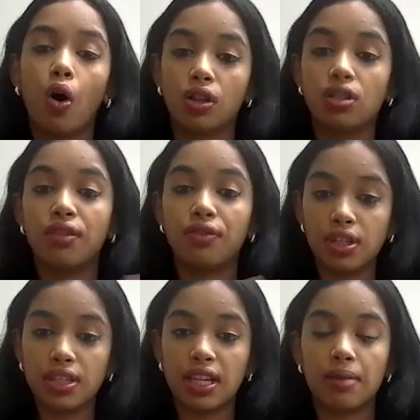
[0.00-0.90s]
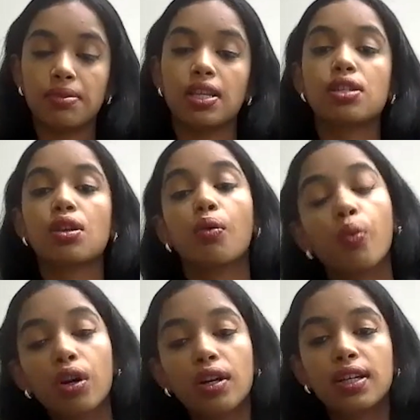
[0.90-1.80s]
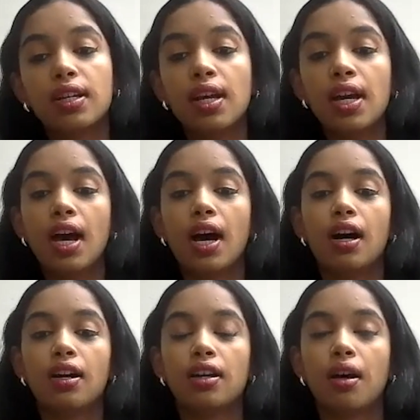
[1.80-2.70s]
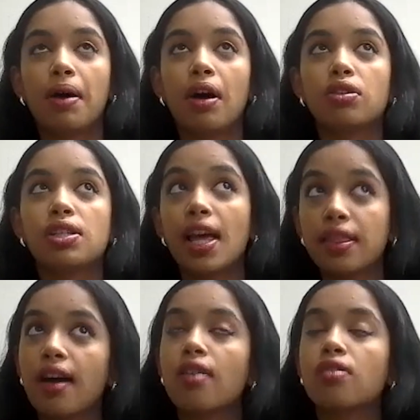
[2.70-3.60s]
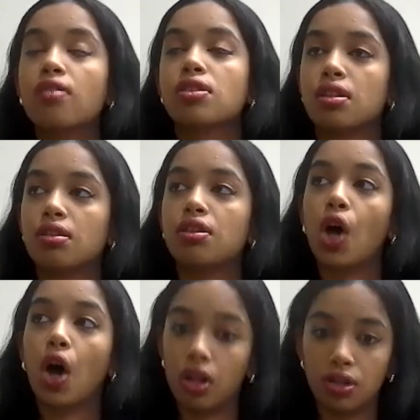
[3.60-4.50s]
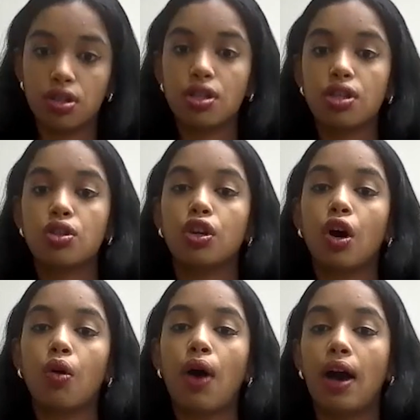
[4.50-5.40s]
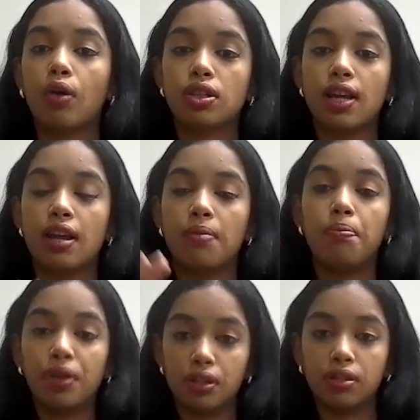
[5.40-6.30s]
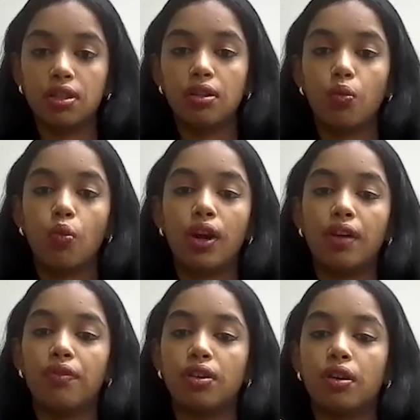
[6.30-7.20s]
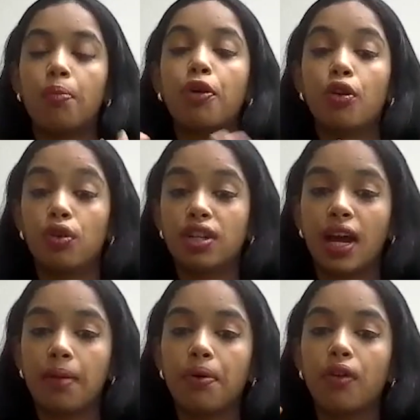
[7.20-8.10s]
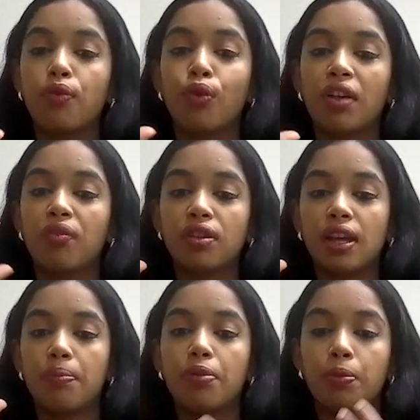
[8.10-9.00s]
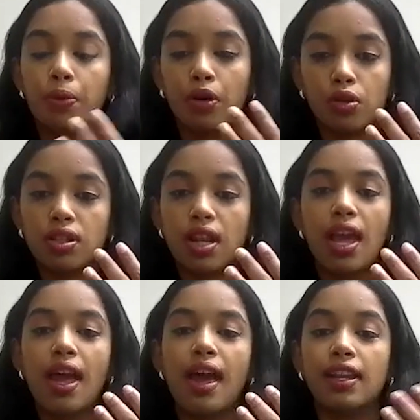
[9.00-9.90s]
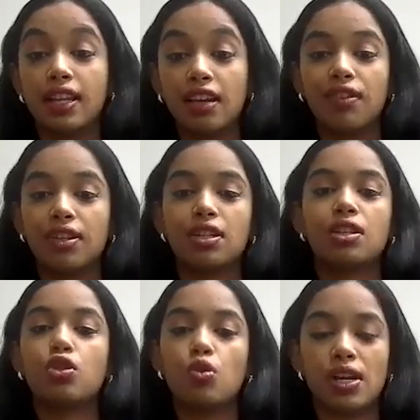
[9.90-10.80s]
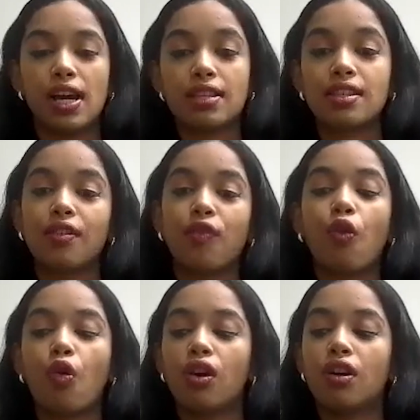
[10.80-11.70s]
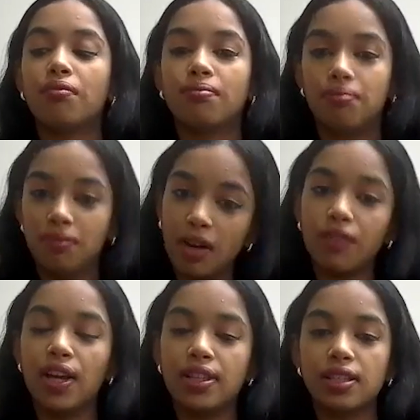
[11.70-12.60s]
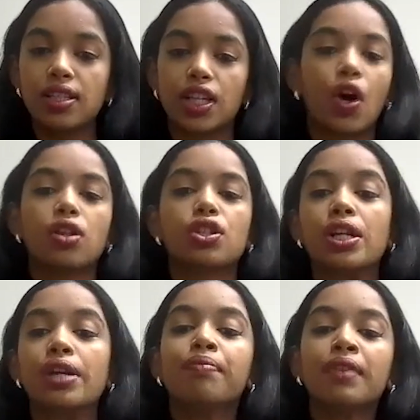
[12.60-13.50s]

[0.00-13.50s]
all the different teams is awarded about $10,000 to go out and build a prototype of whatever they propose and give it to NASA for advancing technology.